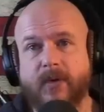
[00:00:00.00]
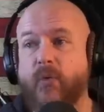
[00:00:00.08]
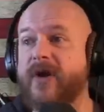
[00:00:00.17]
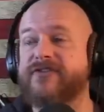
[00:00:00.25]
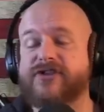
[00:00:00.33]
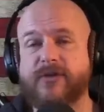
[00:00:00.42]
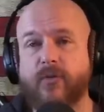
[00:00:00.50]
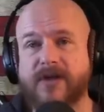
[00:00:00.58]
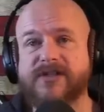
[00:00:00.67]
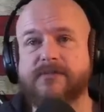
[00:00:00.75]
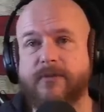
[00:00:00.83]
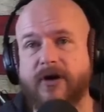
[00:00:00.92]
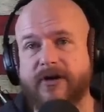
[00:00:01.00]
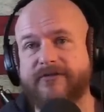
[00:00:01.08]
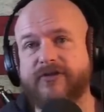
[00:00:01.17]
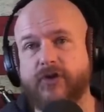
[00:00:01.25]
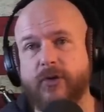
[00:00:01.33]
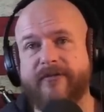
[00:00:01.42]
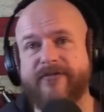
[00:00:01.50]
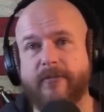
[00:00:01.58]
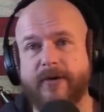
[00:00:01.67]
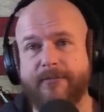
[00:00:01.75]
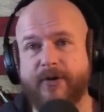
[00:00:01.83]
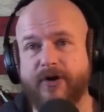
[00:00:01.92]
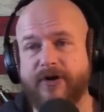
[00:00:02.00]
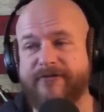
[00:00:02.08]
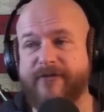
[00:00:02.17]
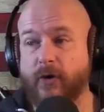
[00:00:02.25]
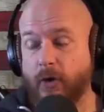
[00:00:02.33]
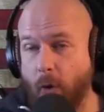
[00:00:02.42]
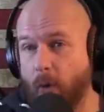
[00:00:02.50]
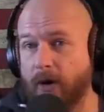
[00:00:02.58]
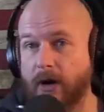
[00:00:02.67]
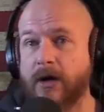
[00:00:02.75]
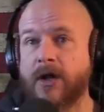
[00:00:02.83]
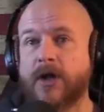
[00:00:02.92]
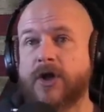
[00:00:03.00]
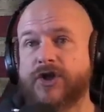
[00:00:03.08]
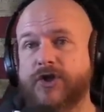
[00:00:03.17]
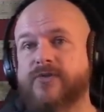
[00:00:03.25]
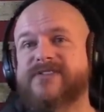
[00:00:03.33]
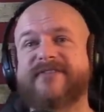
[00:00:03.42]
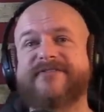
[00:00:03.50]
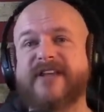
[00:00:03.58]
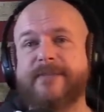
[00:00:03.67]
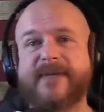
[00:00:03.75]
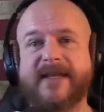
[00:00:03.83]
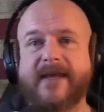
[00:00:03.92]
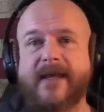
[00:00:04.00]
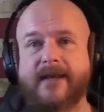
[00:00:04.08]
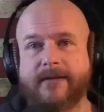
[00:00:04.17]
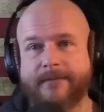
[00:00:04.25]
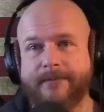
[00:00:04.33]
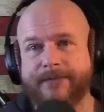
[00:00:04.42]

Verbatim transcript: What if she was smart enough to do it from her burner phone or use a VPN